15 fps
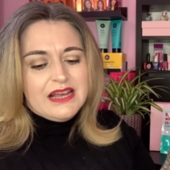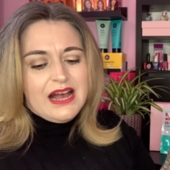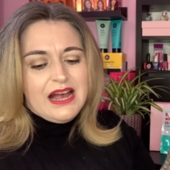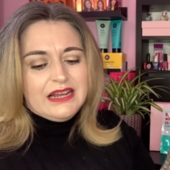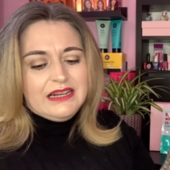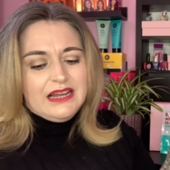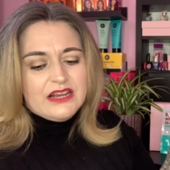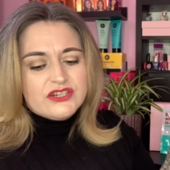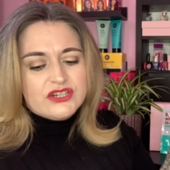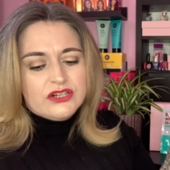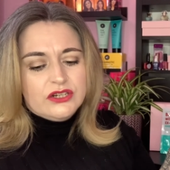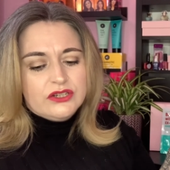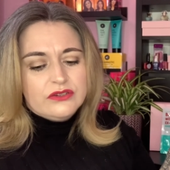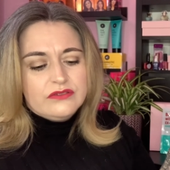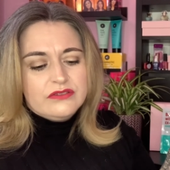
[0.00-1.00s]
eyelash
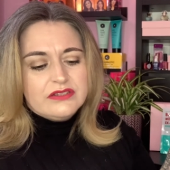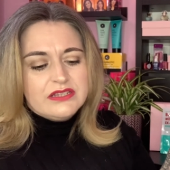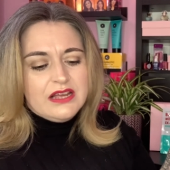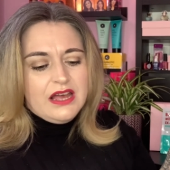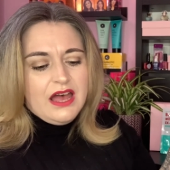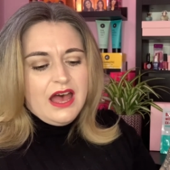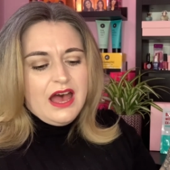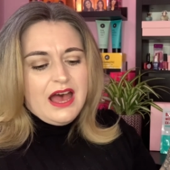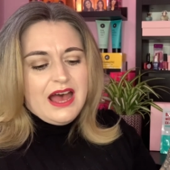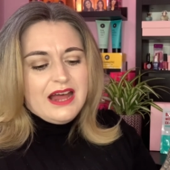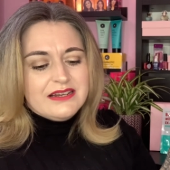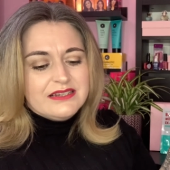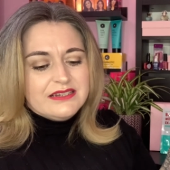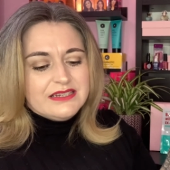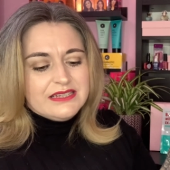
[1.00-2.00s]
glues
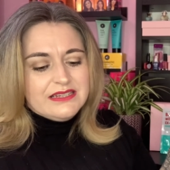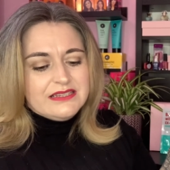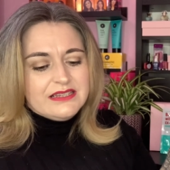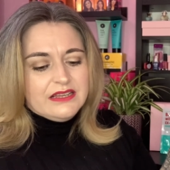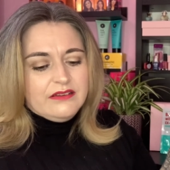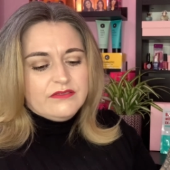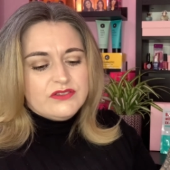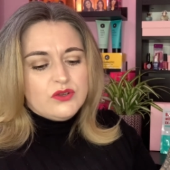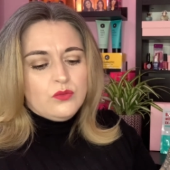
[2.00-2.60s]
and adhesives.